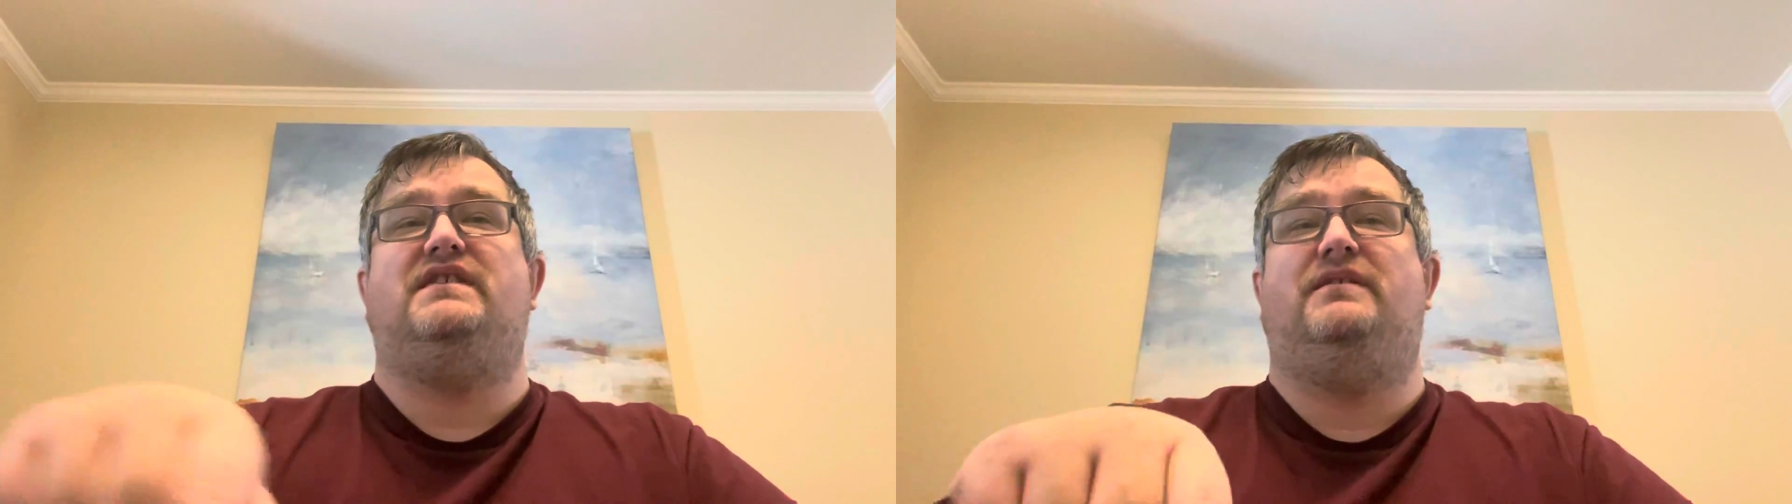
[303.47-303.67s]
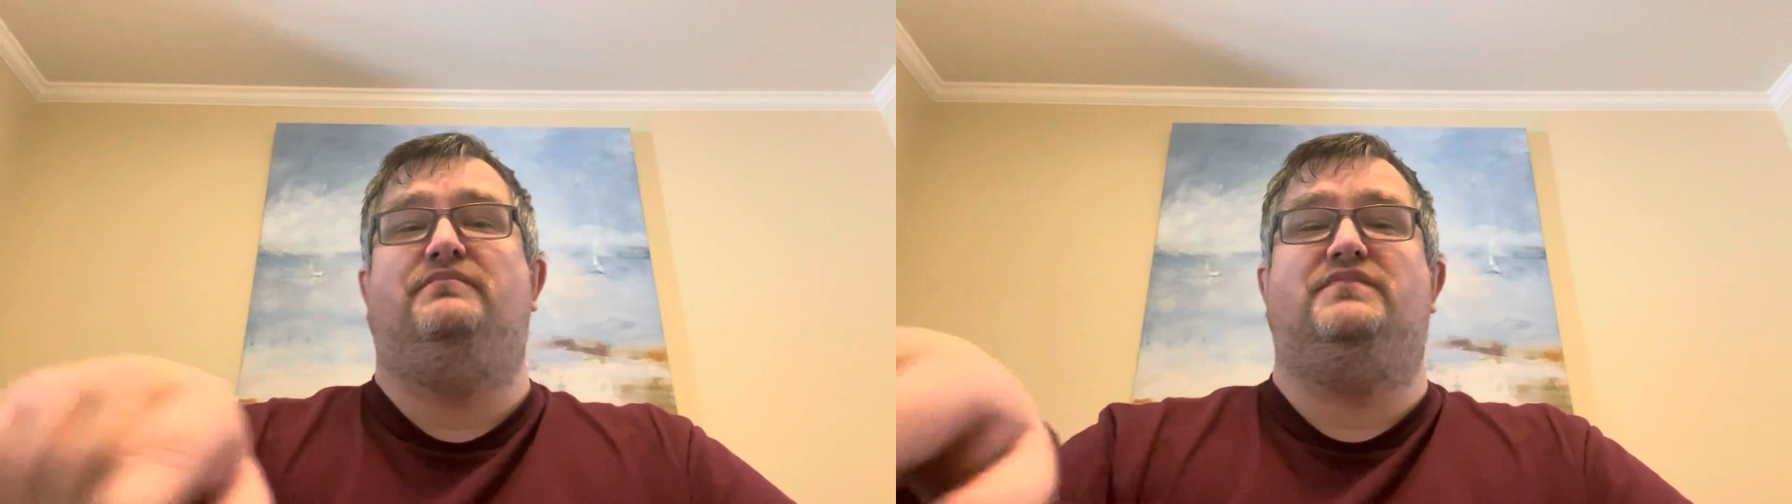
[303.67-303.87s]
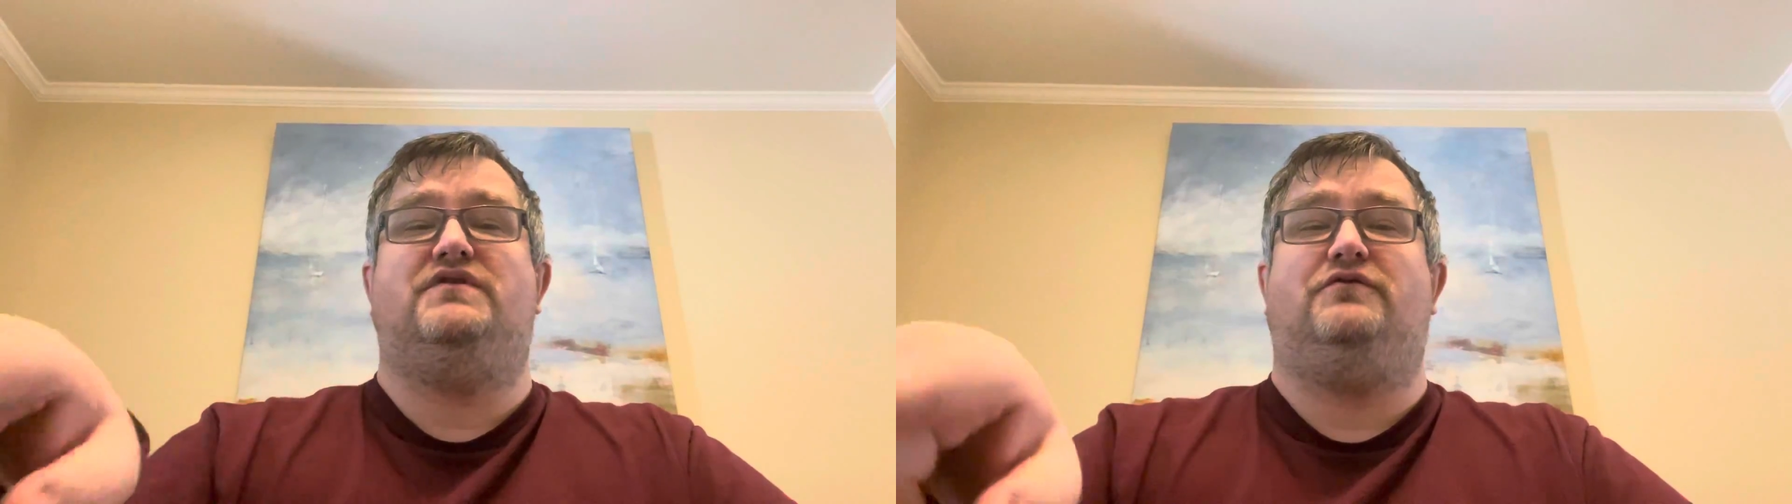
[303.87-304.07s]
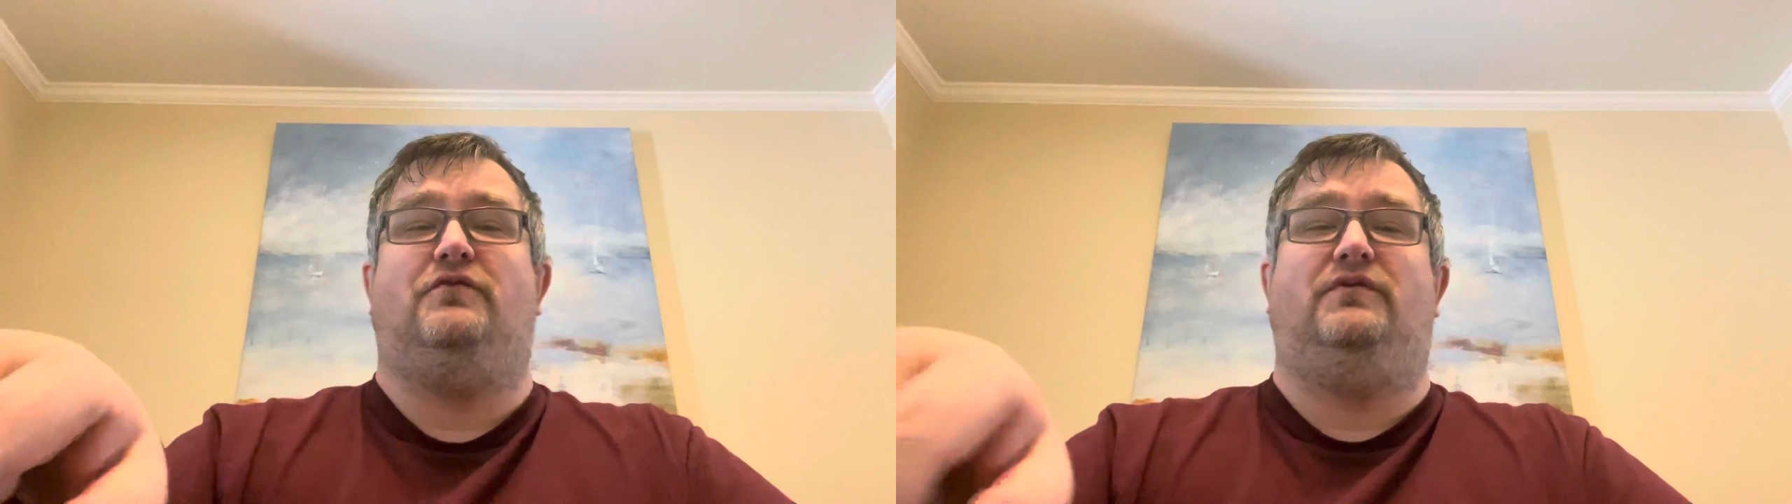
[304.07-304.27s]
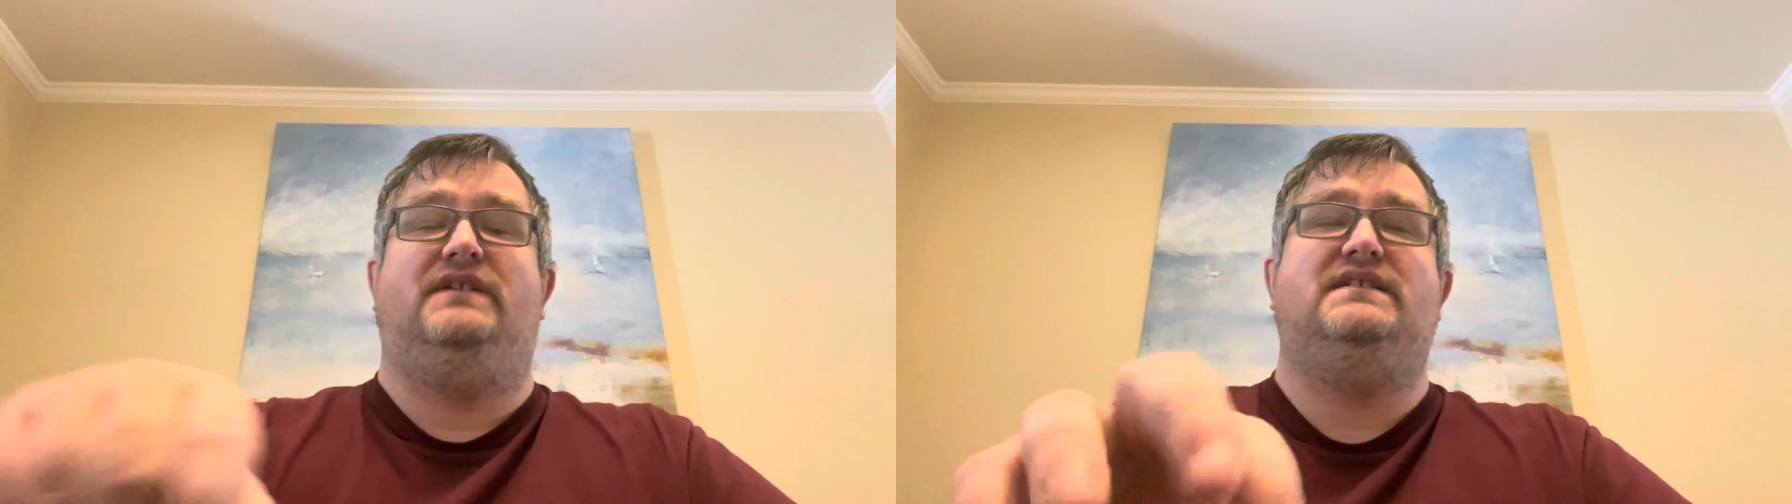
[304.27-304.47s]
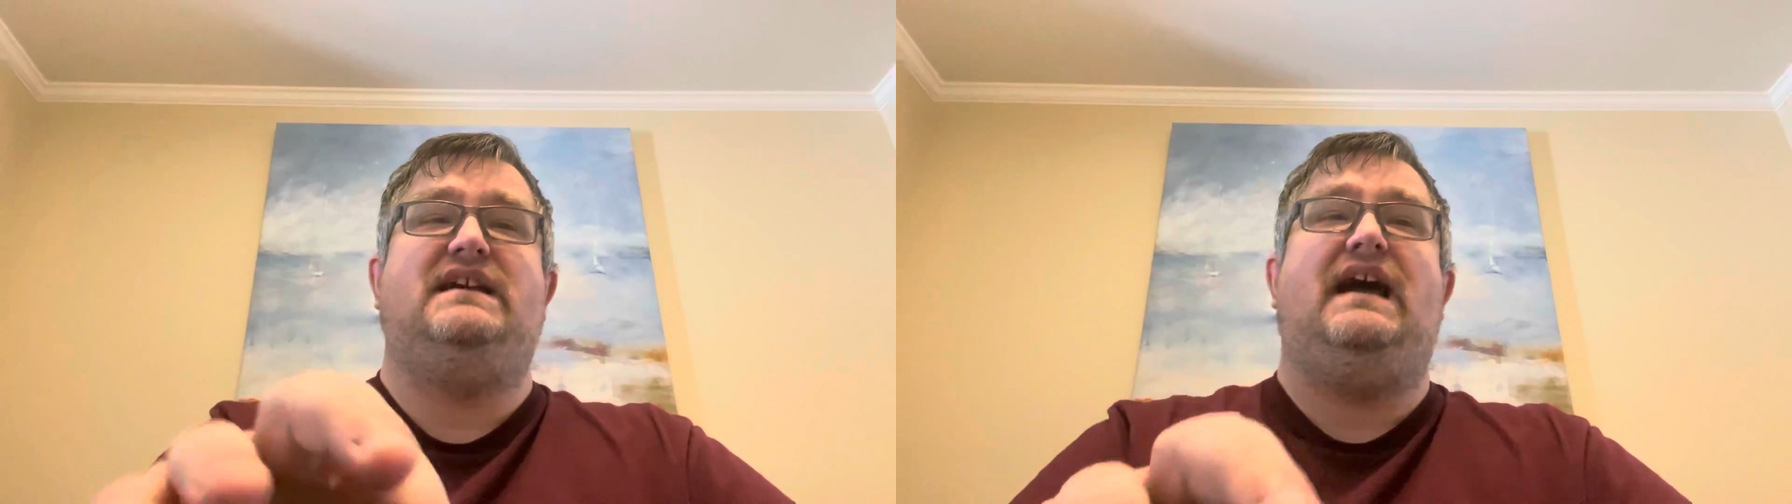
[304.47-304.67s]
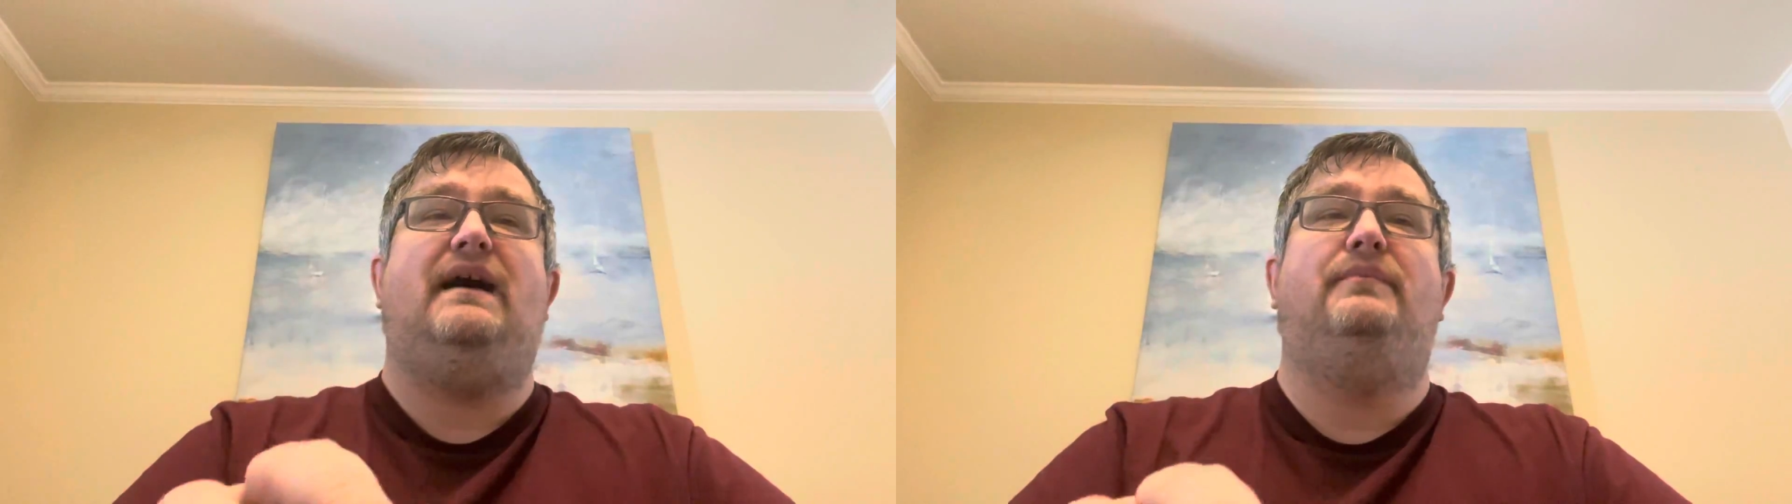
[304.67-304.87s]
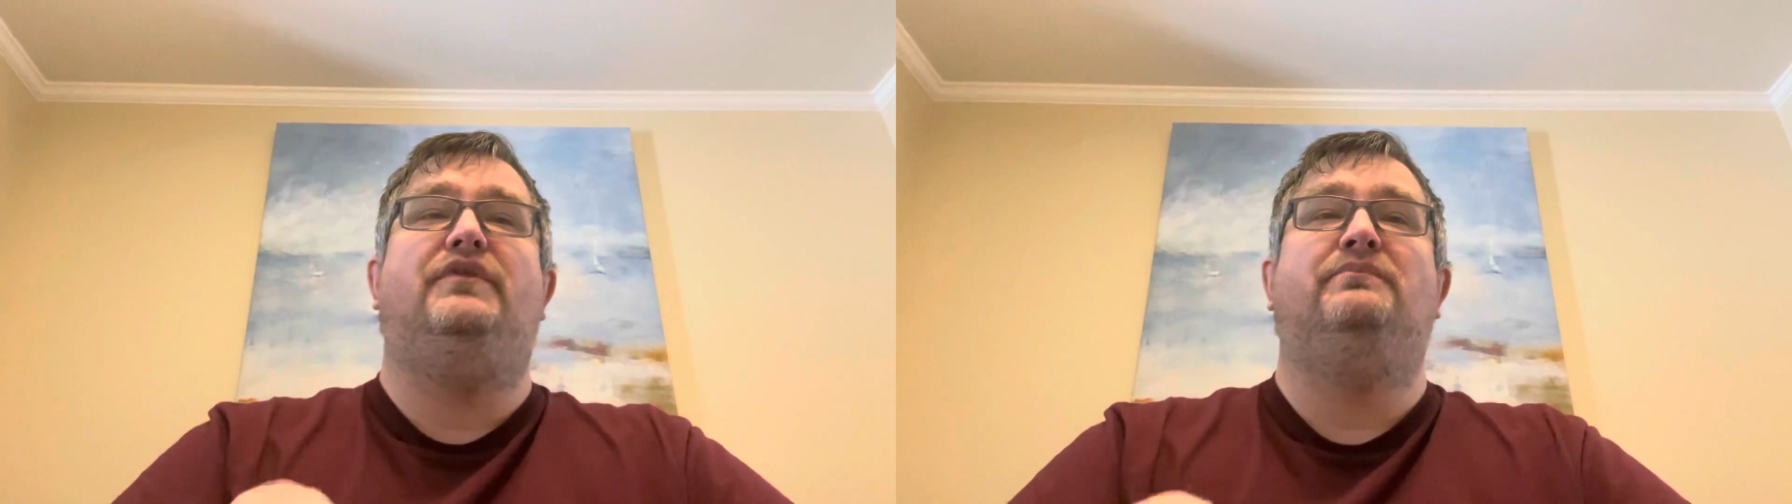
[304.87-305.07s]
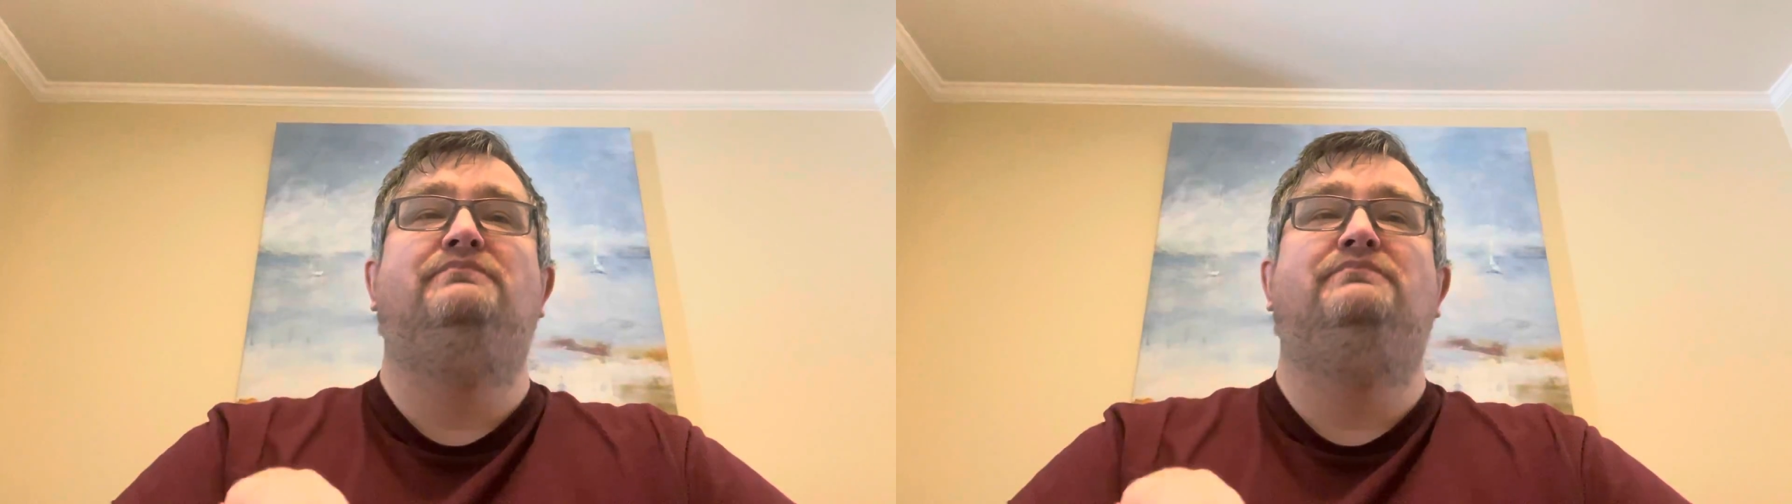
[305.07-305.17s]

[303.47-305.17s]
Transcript: I'm scrolling tabs.